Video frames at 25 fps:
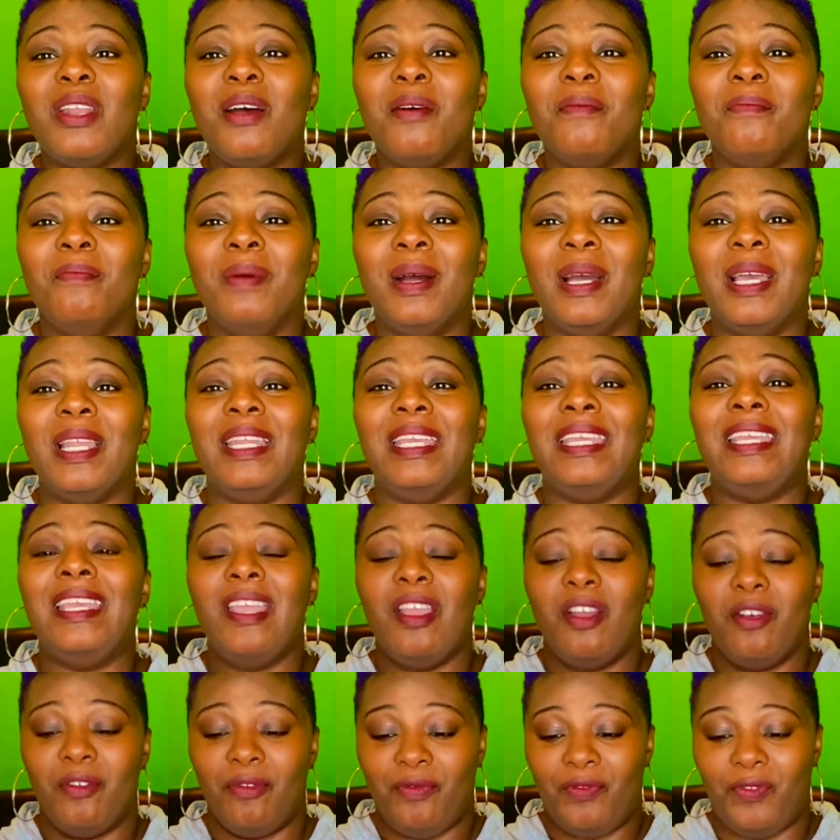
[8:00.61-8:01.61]
up money
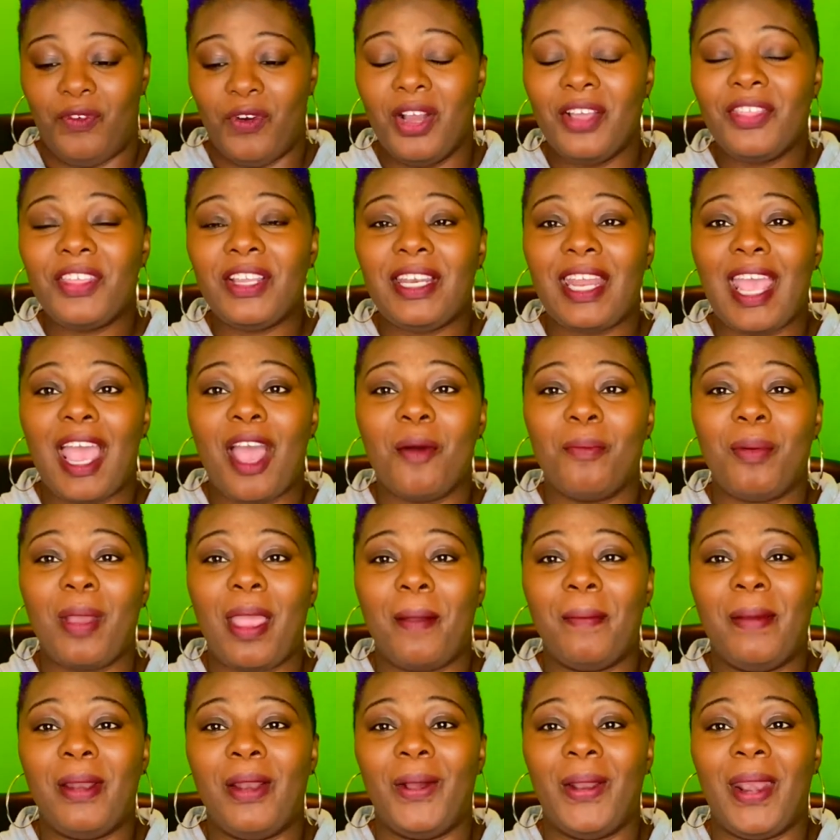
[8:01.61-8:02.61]
for the down
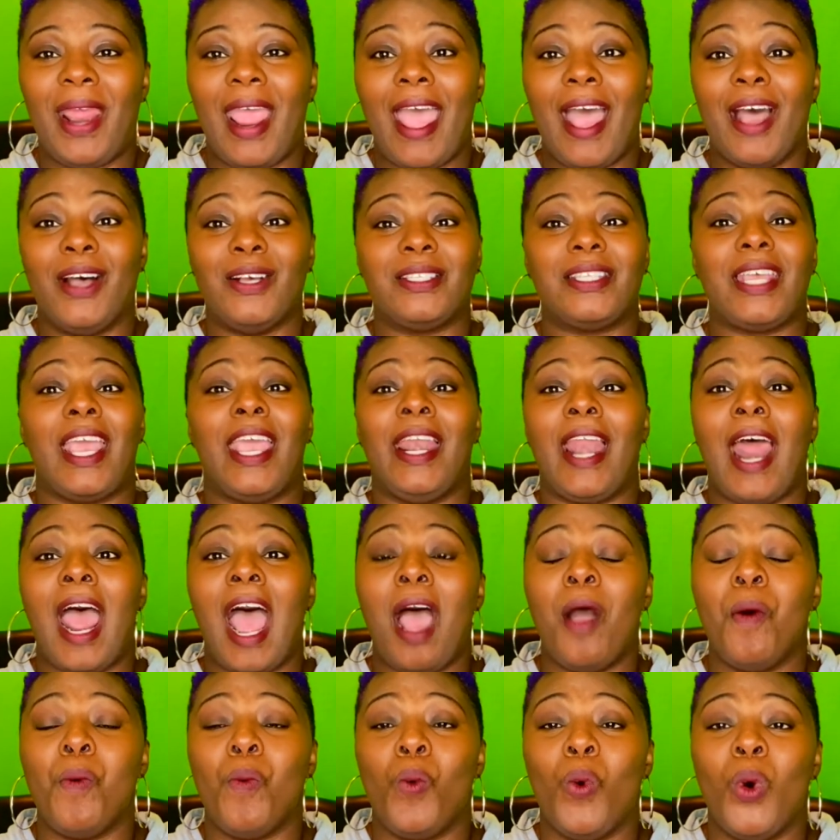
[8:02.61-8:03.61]
payment on the house and
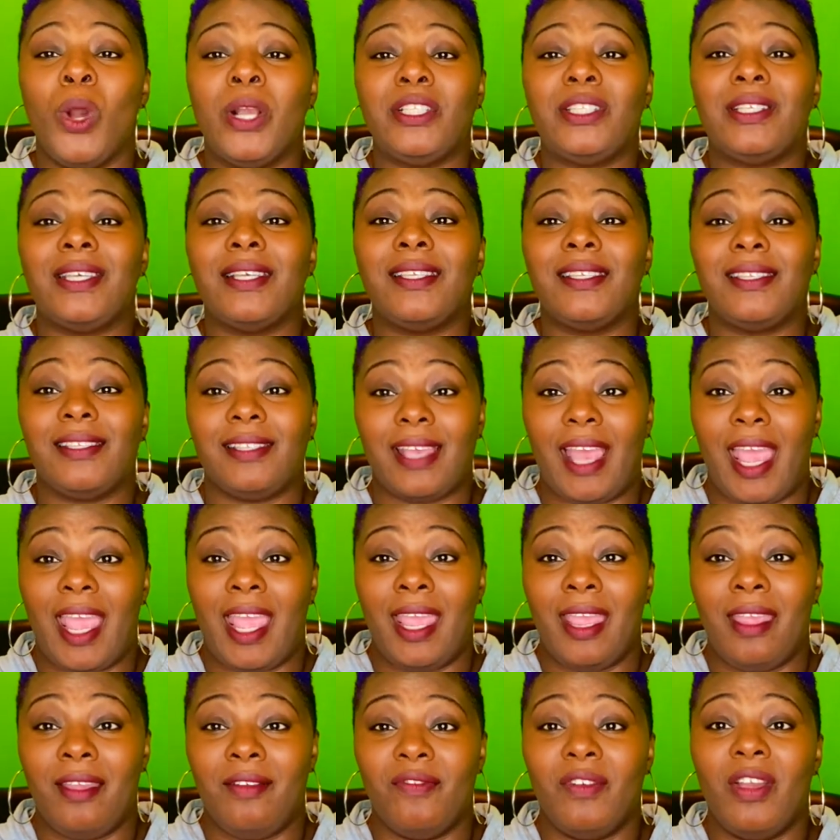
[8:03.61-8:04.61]
I want to
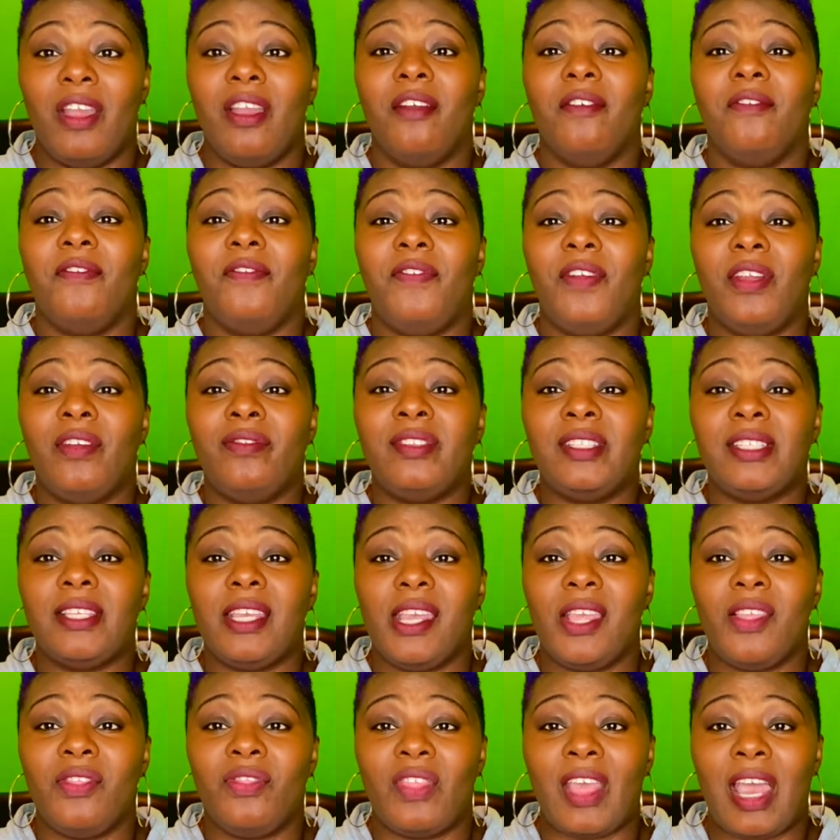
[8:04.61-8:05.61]
save
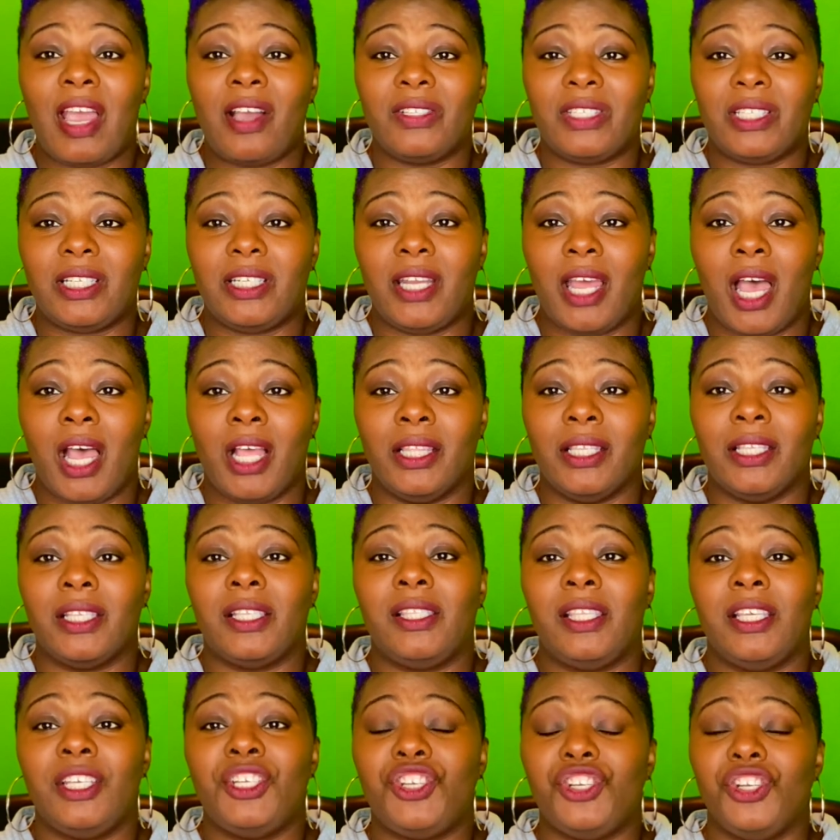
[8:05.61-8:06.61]

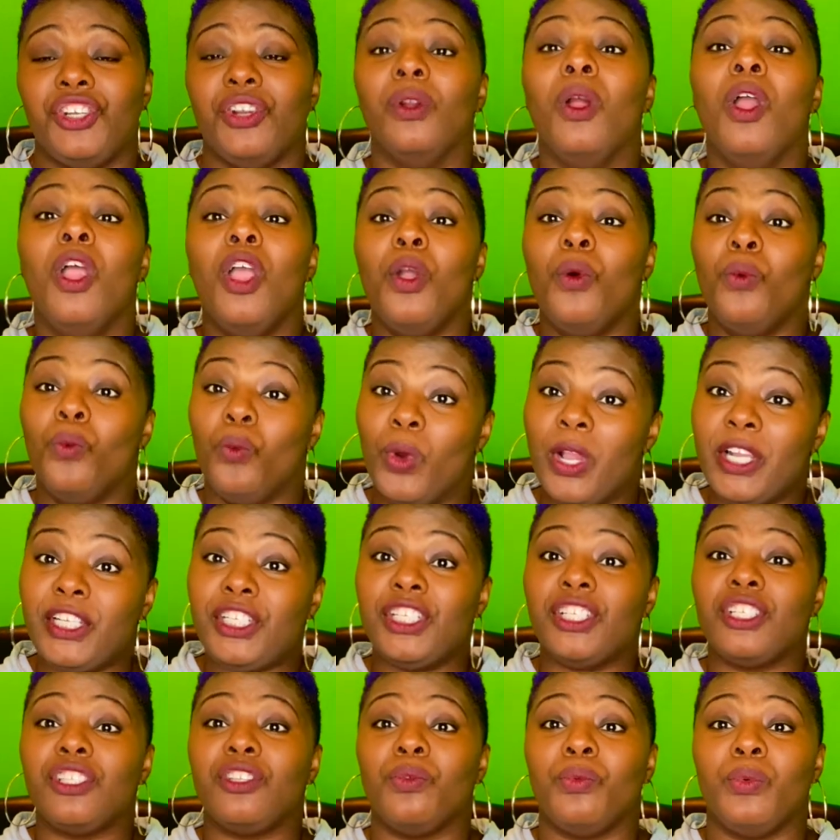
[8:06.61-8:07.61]
$15,000 this year, which
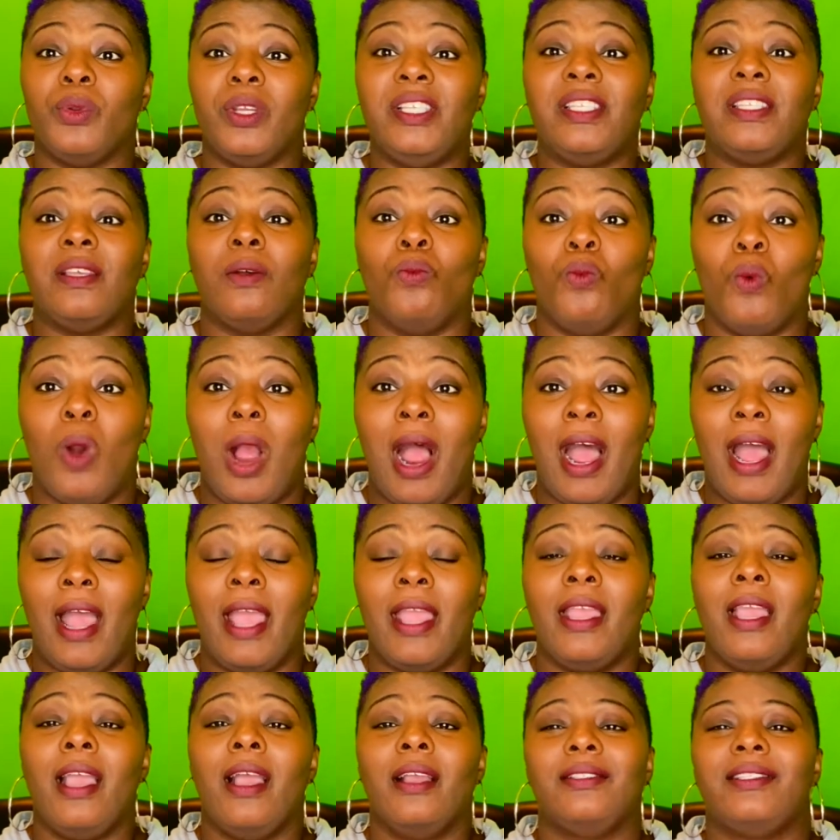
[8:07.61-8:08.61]
is the reason
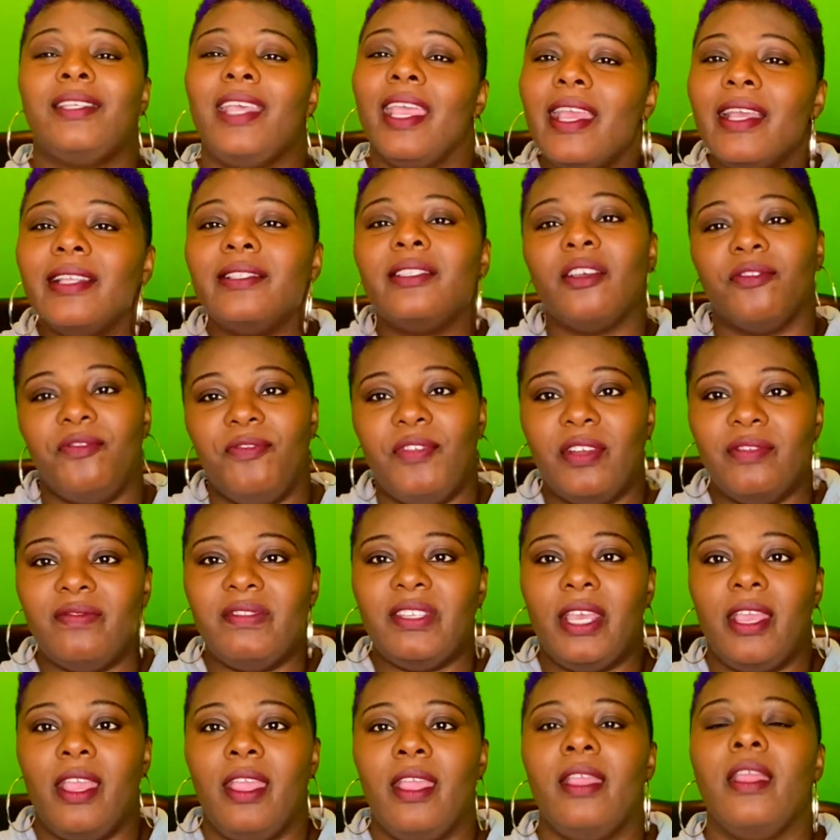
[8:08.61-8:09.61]
why 10 to
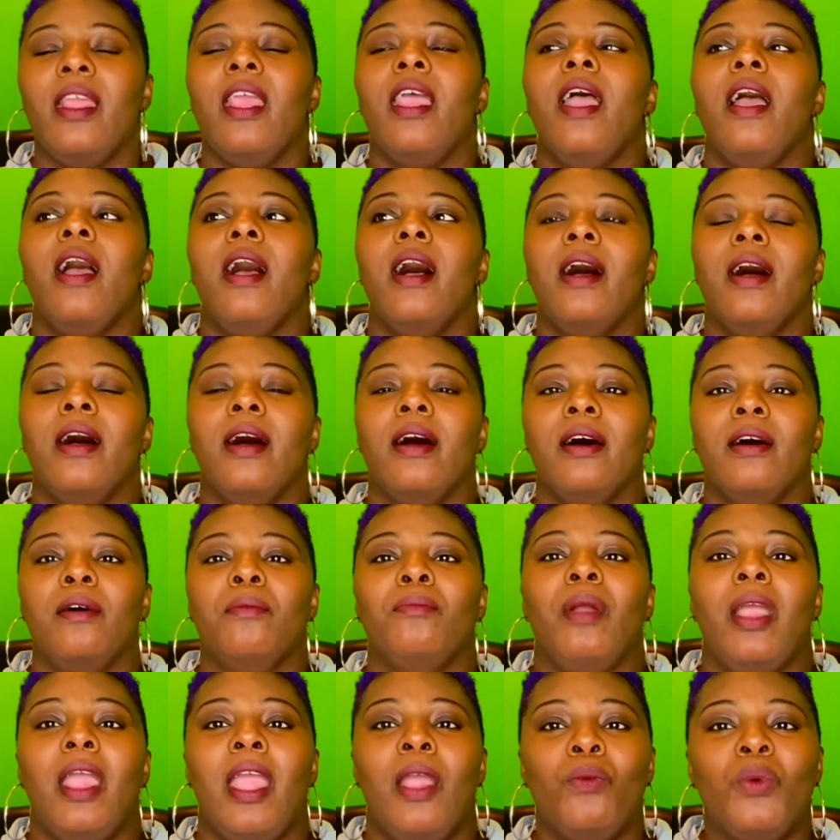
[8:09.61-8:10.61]
15
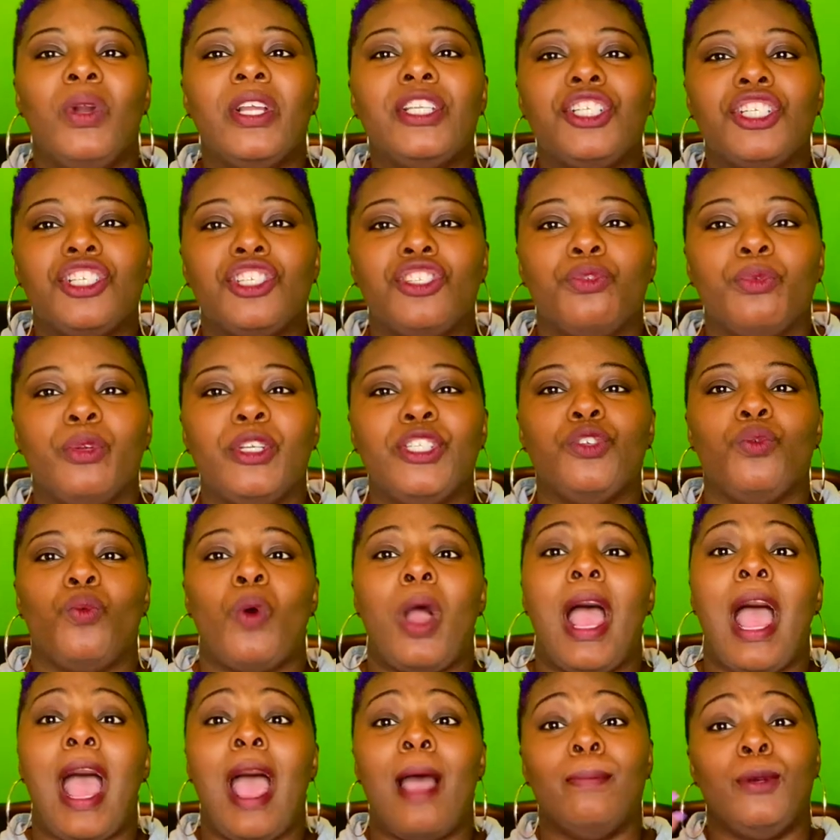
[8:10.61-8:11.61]
um and which is the reason
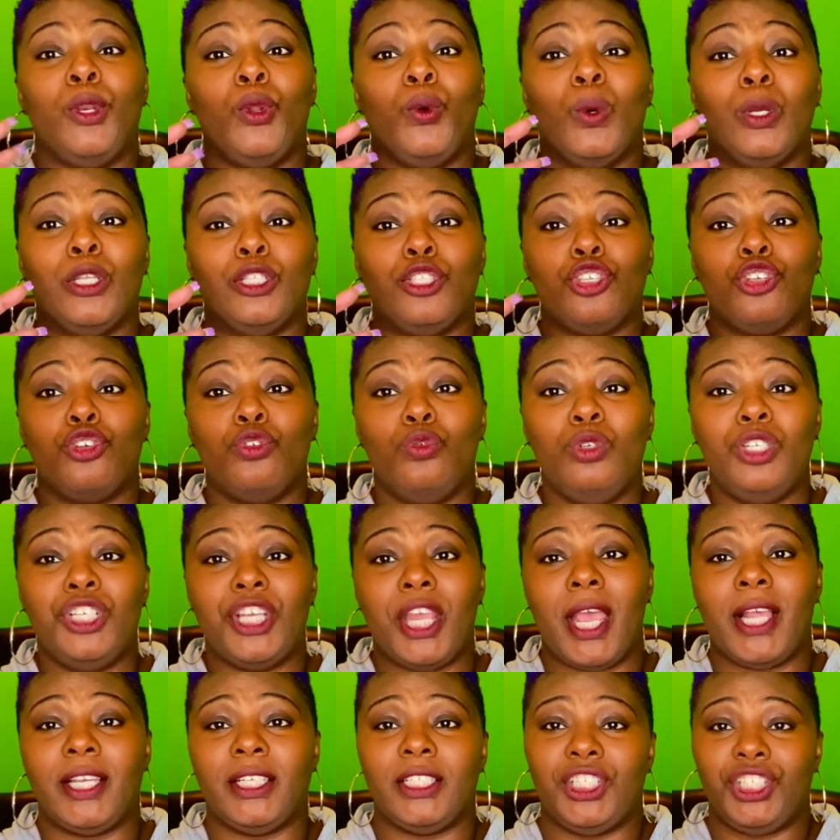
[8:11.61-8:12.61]
why i'm doing two
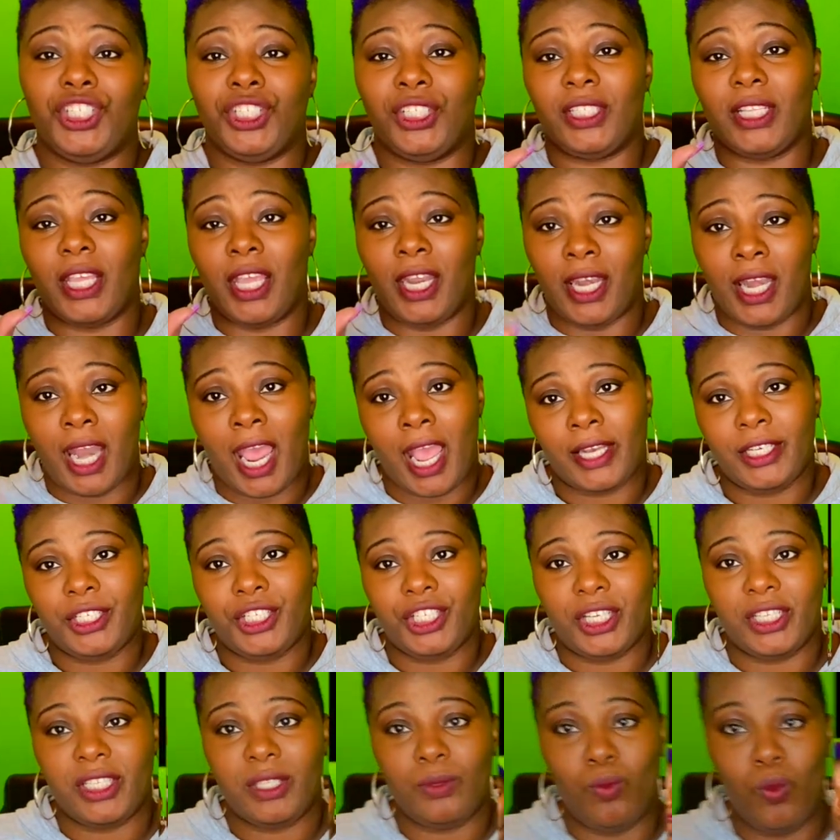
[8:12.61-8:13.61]
challenges and not just